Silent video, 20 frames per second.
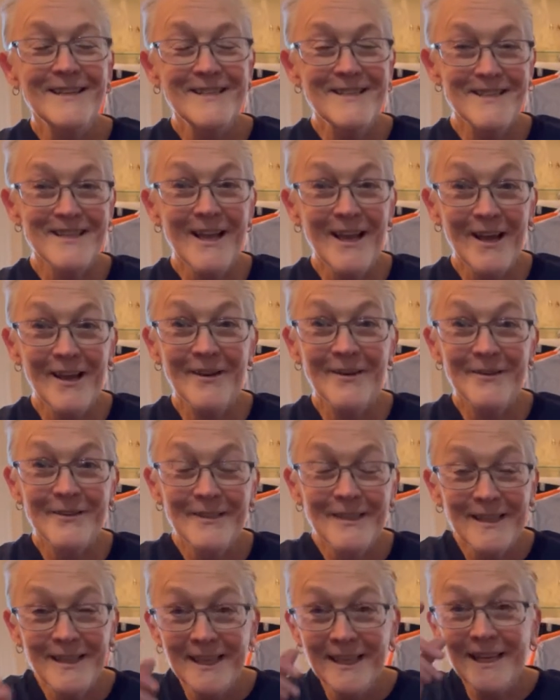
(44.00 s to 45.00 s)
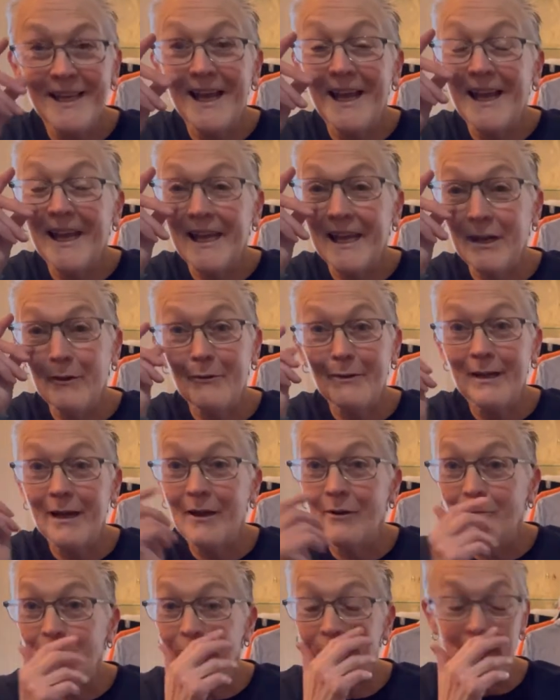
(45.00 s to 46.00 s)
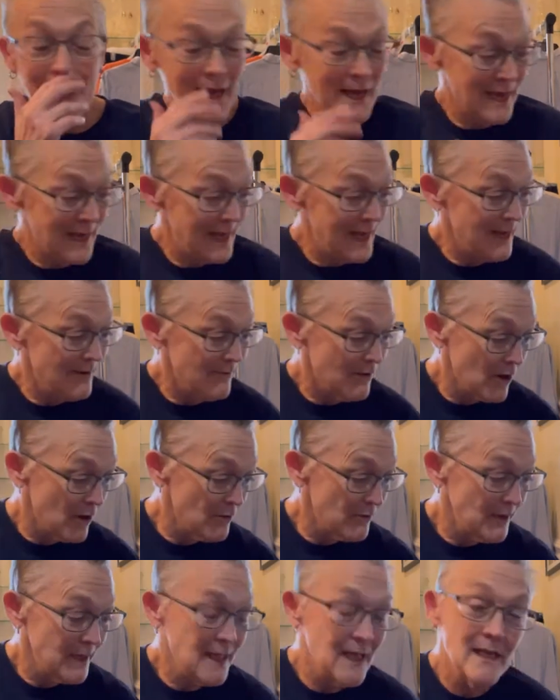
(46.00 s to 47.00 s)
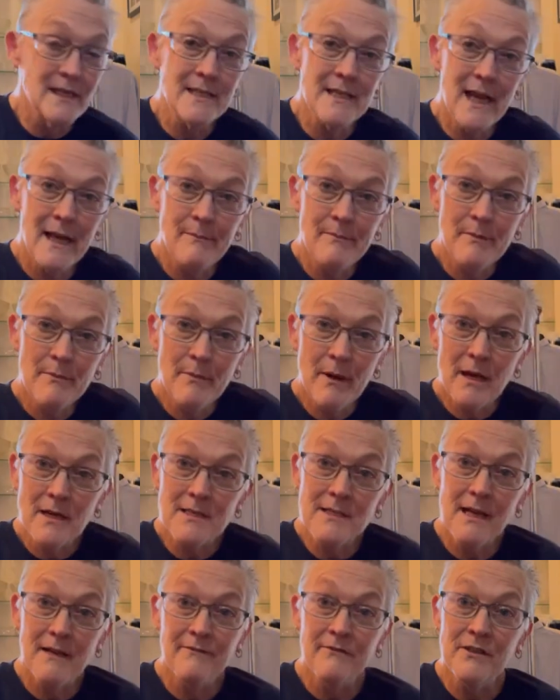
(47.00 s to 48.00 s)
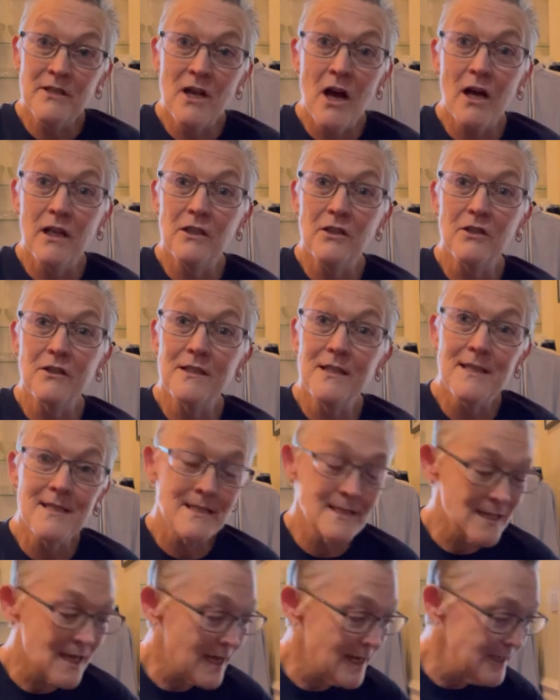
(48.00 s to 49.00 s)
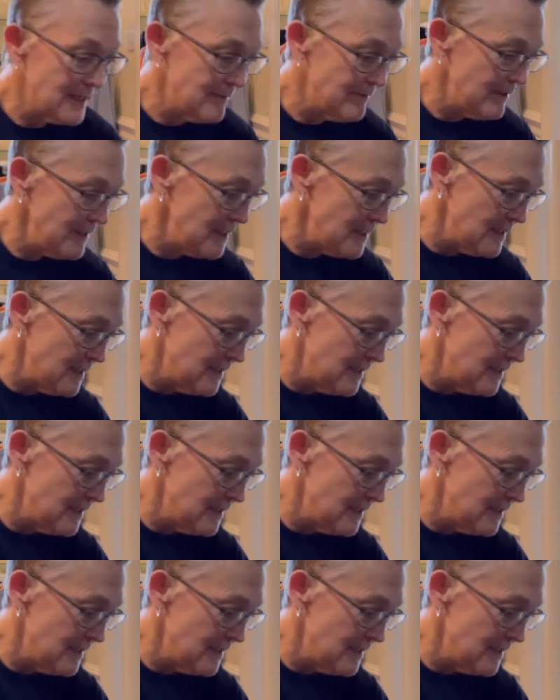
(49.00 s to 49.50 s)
so, here we go. I have already untaped the box. I've not looked inside of it.